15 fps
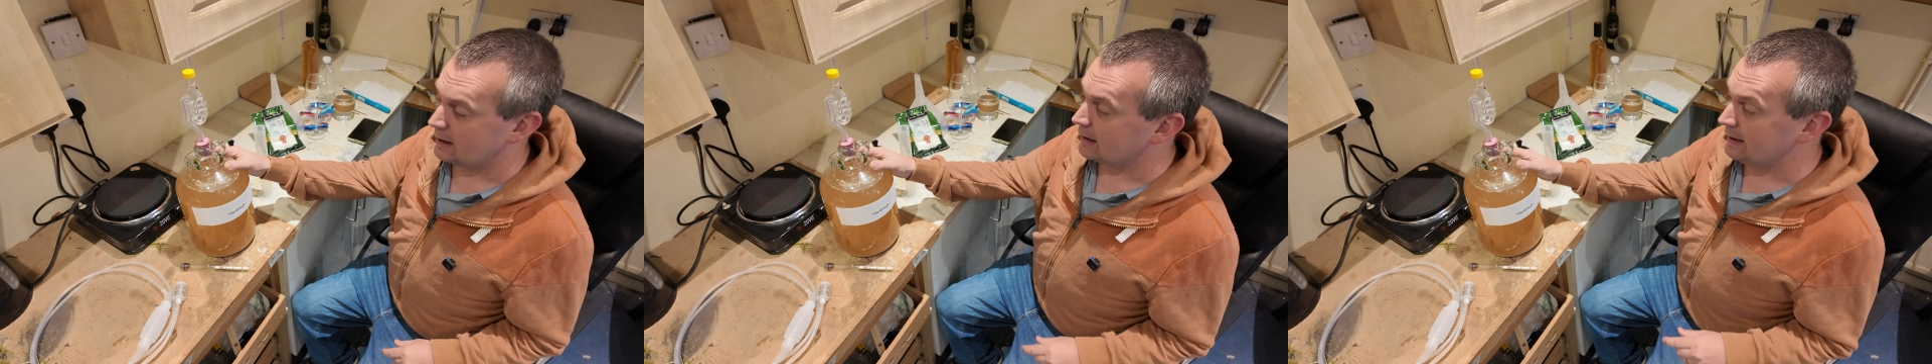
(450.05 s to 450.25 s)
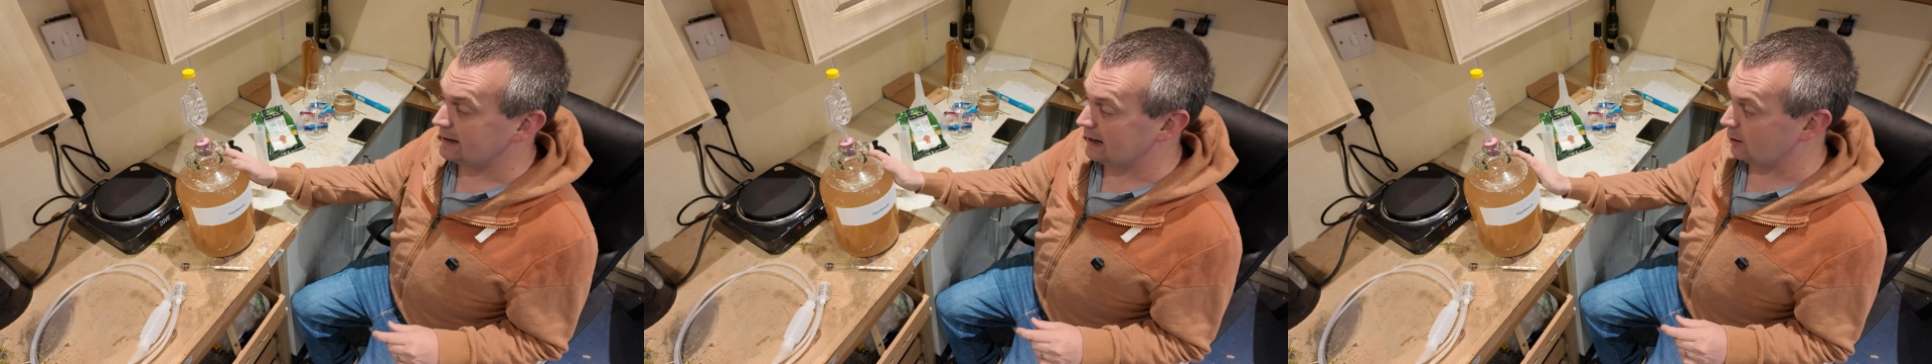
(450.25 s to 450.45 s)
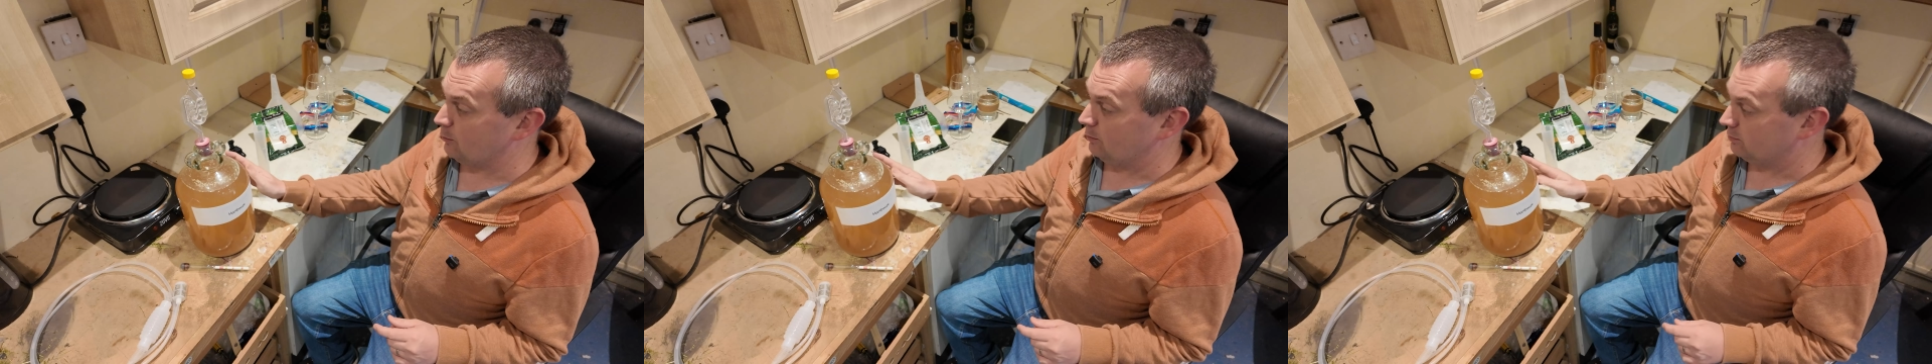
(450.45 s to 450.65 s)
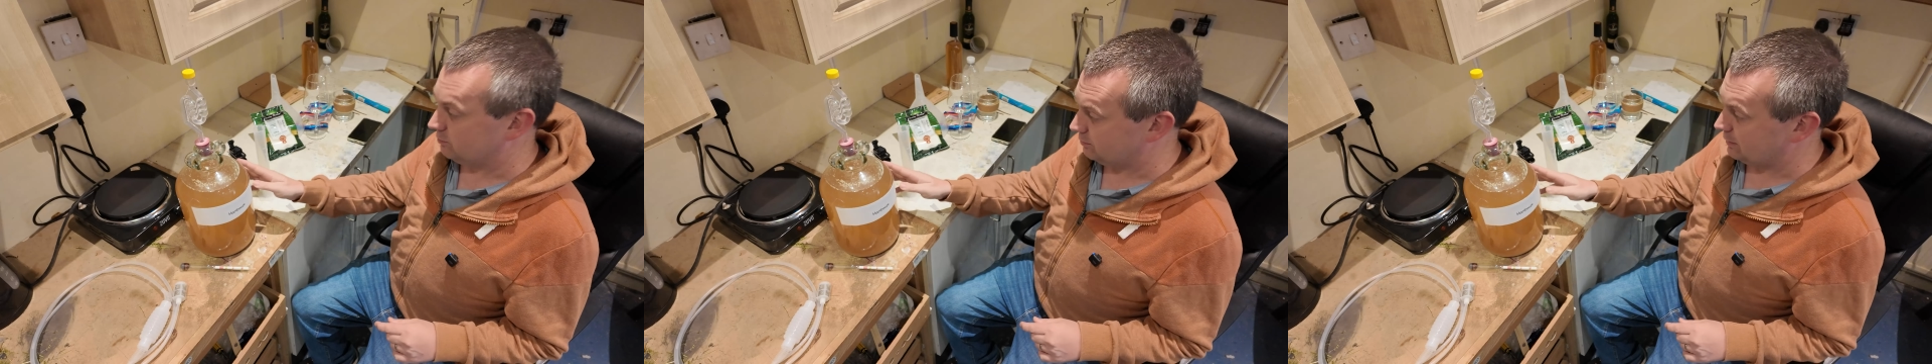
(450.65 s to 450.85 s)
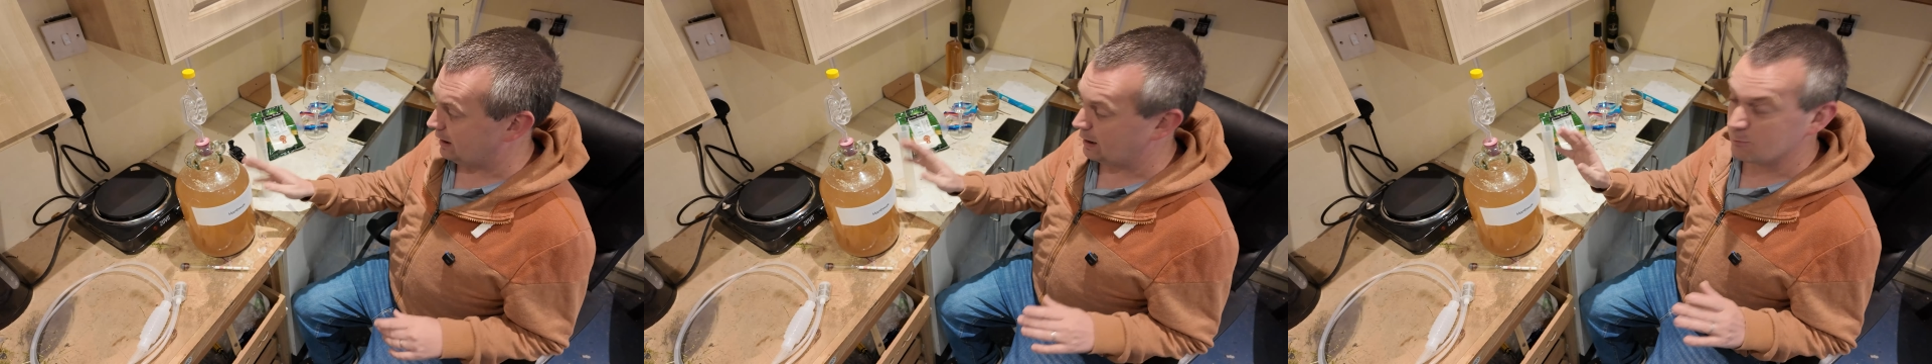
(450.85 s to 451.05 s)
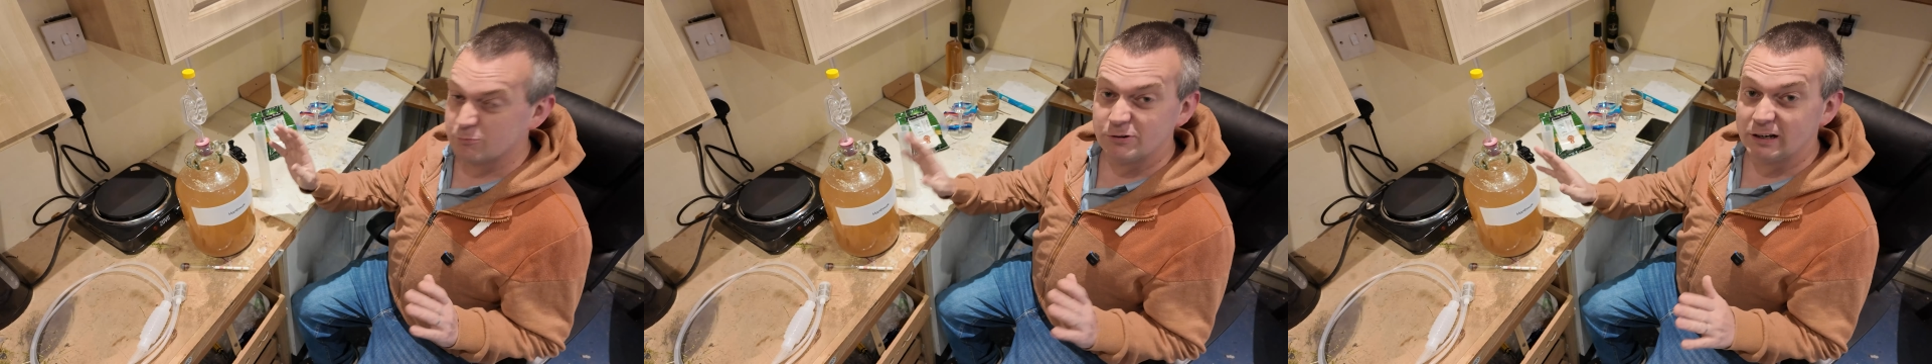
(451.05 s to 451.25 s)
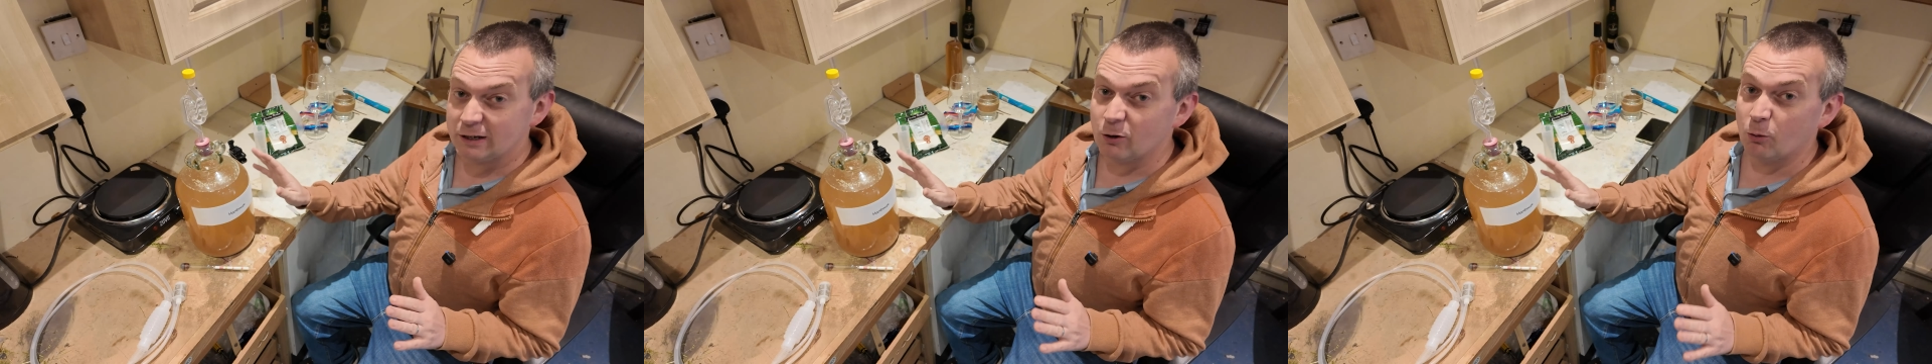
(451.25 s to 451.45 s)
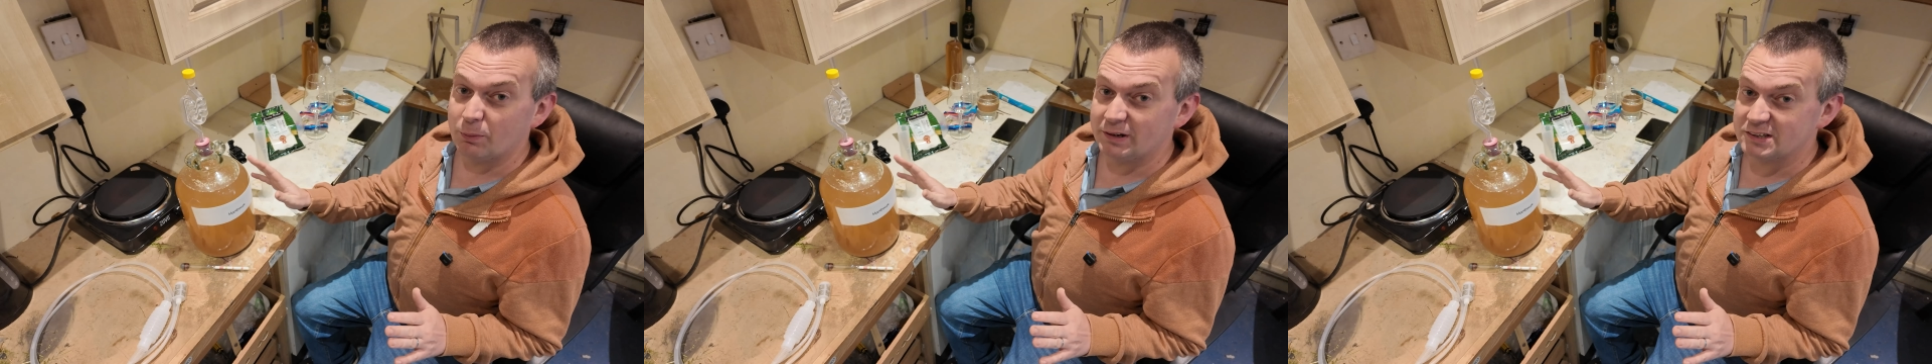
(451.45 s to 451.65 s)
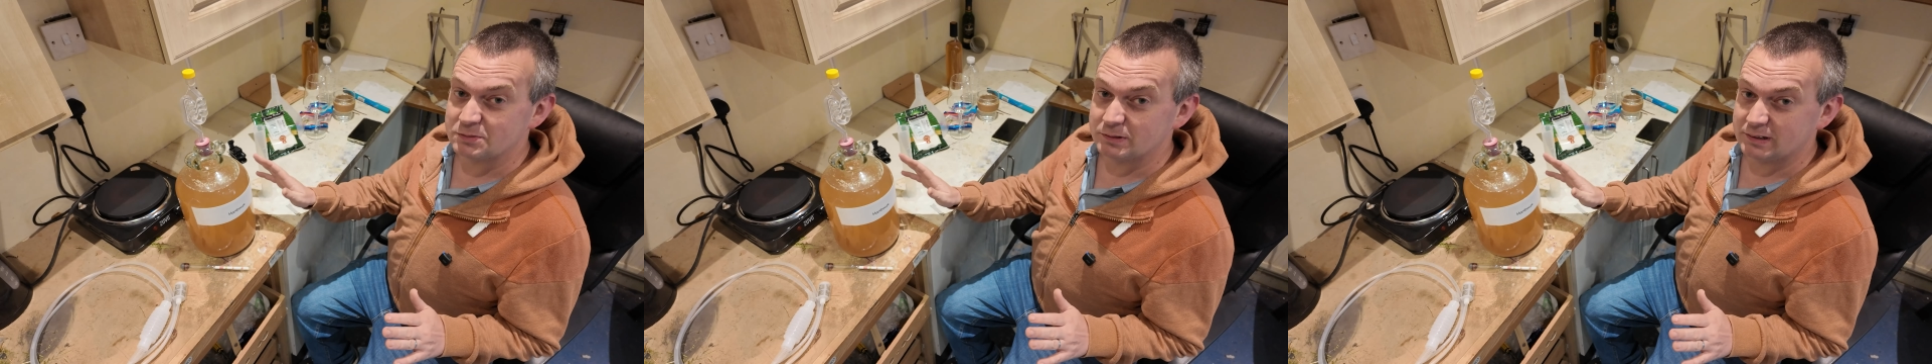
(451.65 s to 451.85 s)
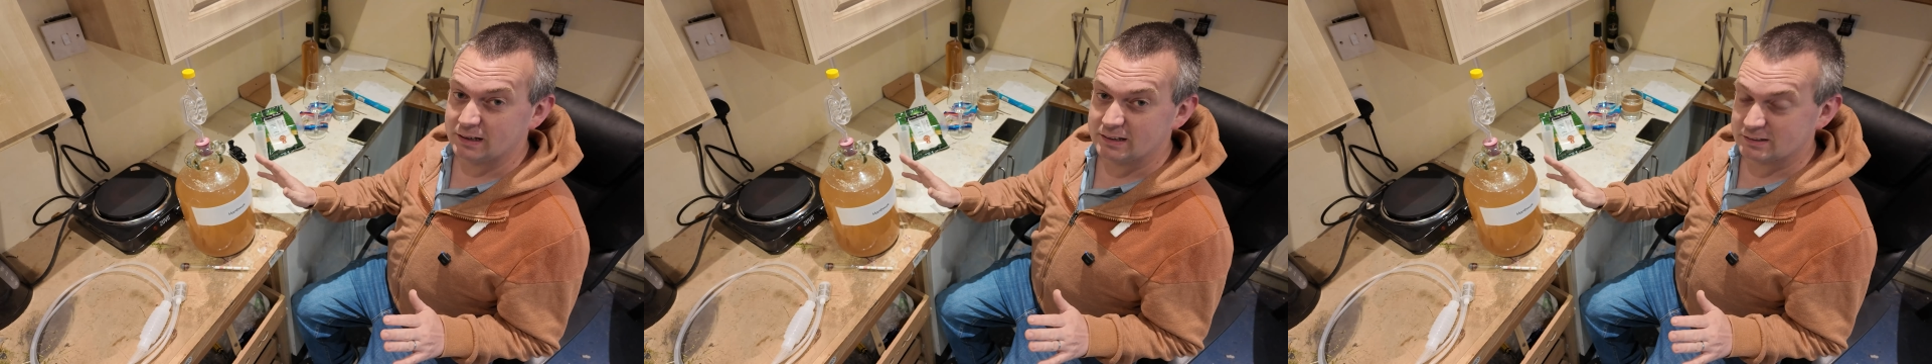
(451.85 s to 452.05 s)
Now, I'm really hoping this
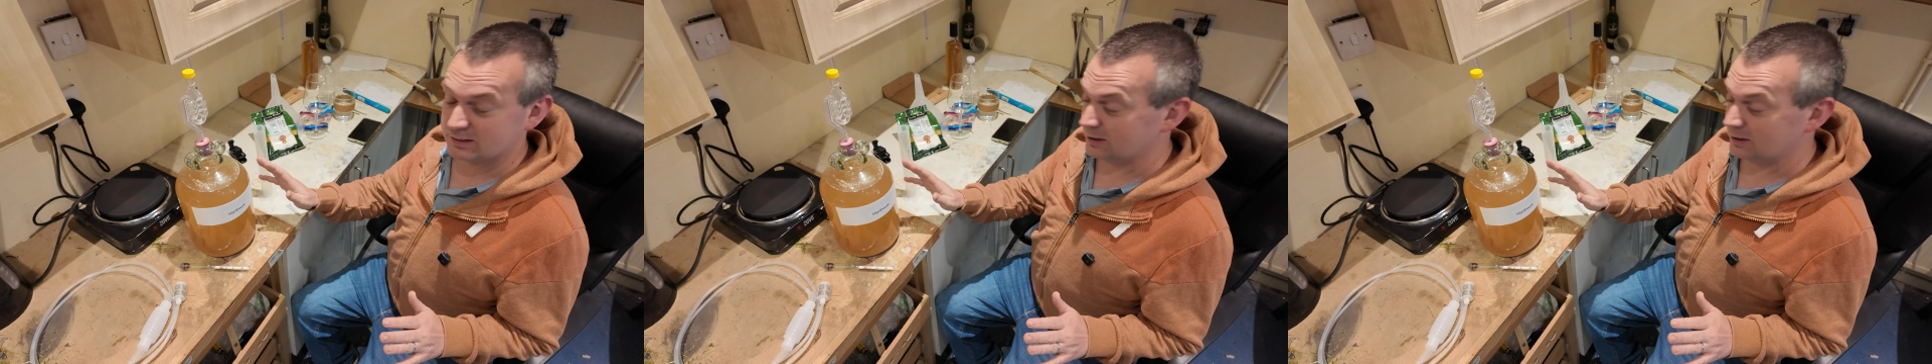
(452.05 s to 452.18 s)
one tastes